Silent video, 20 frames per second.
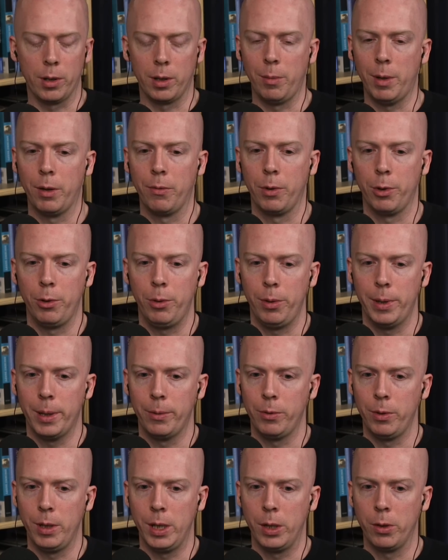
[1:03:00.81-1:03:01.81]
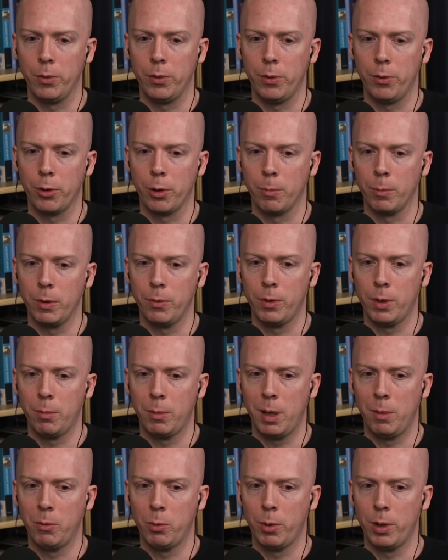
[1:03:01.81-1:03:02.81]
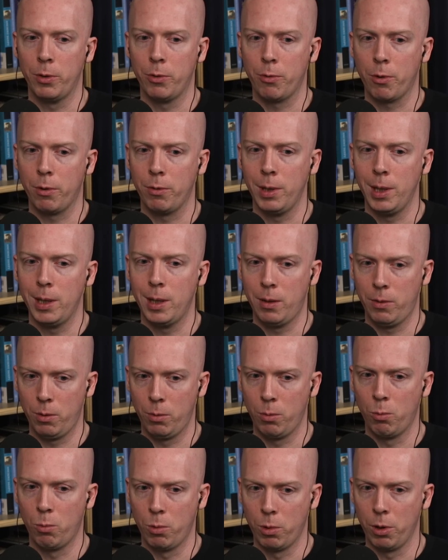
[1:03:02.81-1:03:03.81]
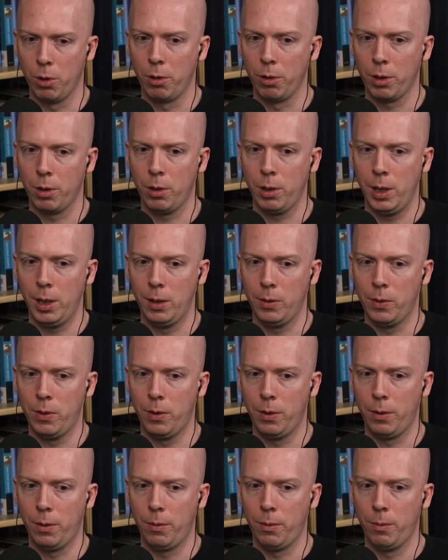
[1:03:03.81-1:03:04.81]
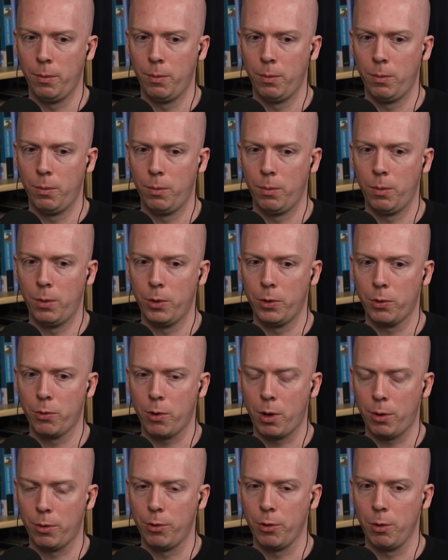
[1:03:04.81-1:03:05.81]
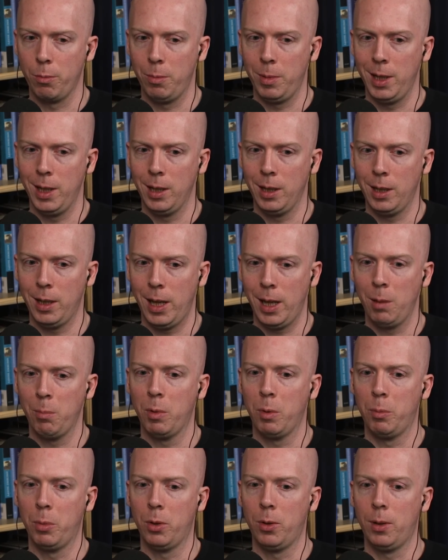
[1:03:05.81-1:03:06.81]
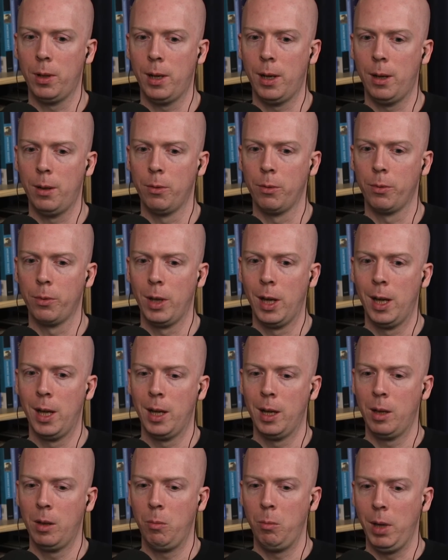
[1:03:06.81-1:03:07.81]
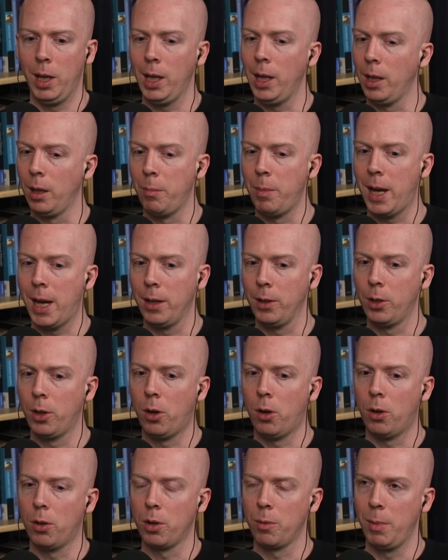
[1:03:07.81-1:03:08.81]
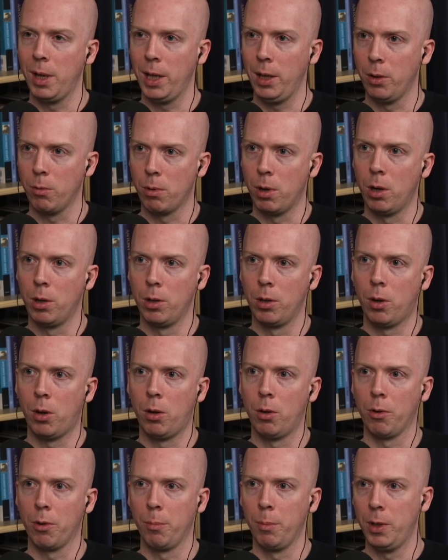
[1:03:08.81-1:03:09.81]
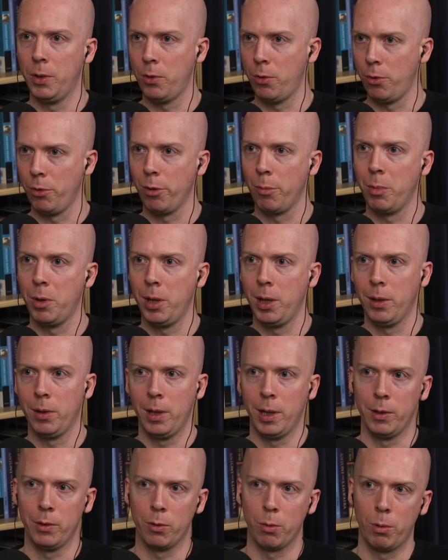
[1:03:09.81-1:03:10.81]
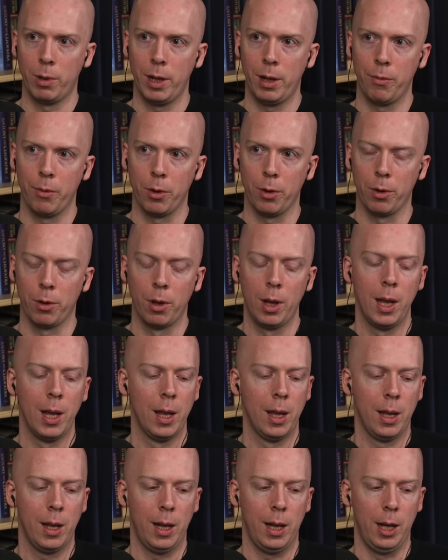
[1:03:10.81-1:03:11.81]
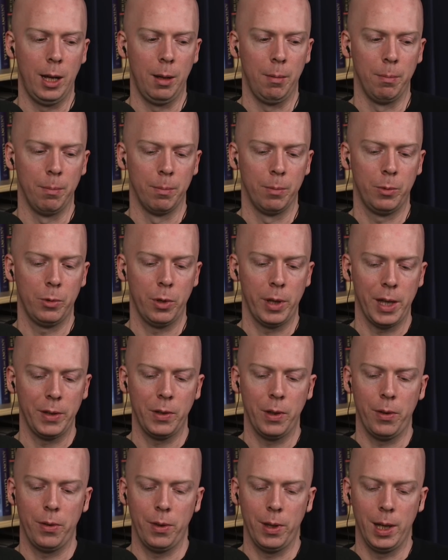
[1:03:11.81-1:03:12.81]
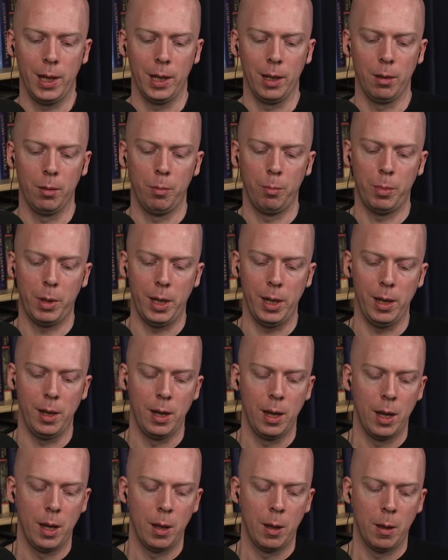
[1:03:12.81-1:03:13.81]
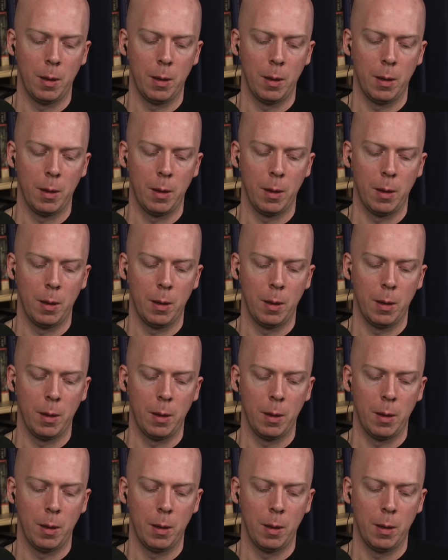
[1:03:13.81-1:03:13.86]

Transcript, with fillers: talked about for two thousand years, in terms of sometimes when astrology doesn't work is the astrologer being capable of making a bad call or making the wrong call or misinterpreting things or whatever. Um, so that's a thing. But